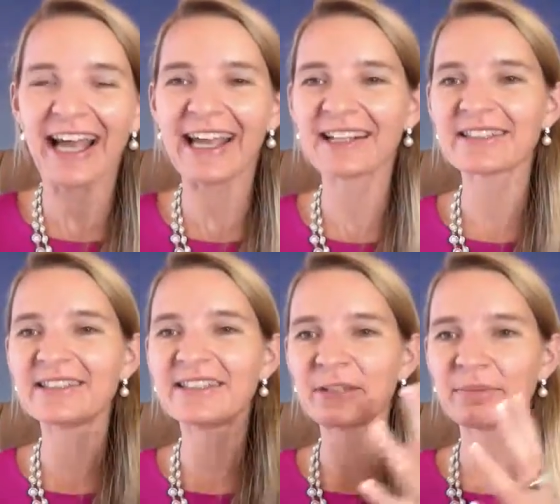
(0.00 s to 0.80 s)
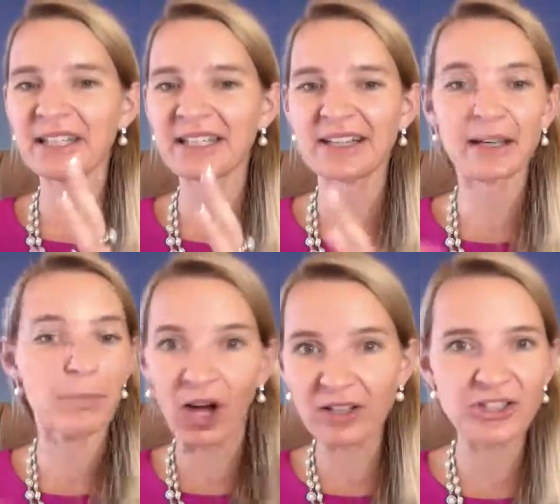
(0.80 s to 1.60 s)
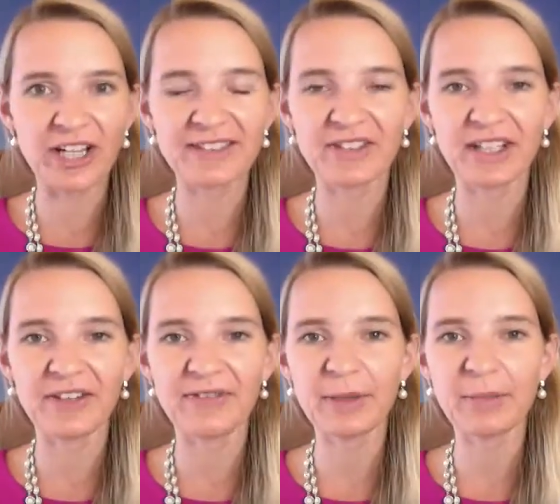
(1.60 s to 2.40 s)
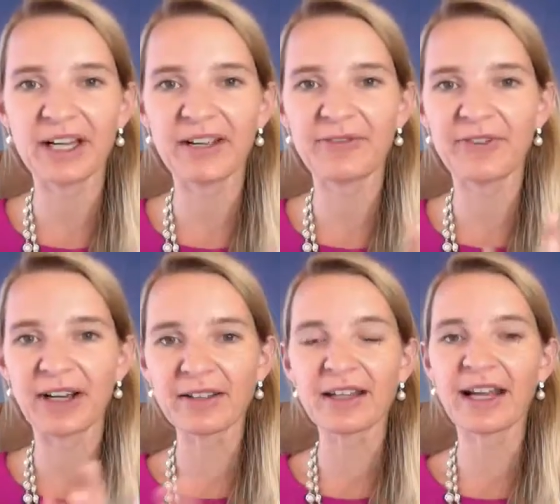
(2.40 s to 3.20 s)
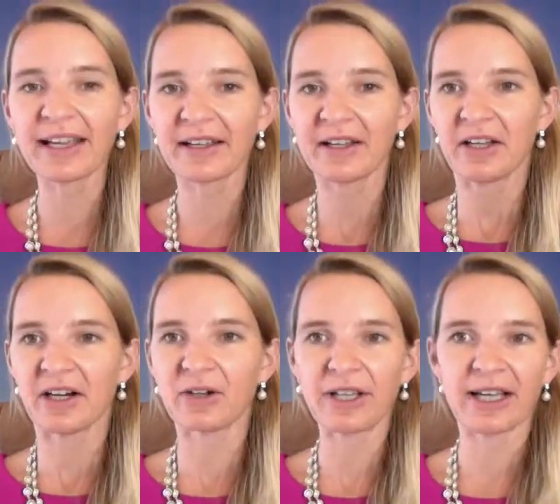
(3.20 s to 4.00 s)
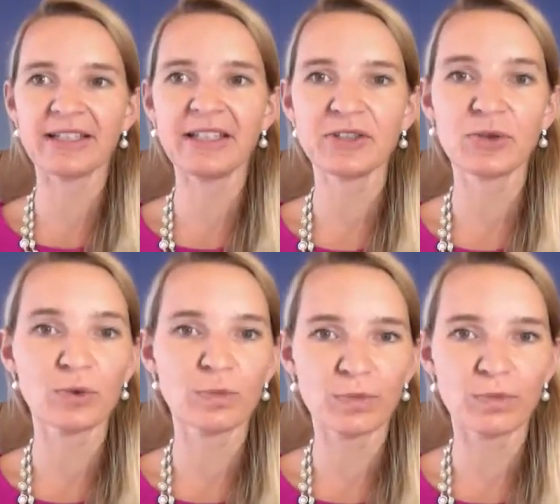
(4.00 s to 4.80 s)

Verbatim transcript: And it didn't mean that I apologized or anything, but I felt like, okay, I need to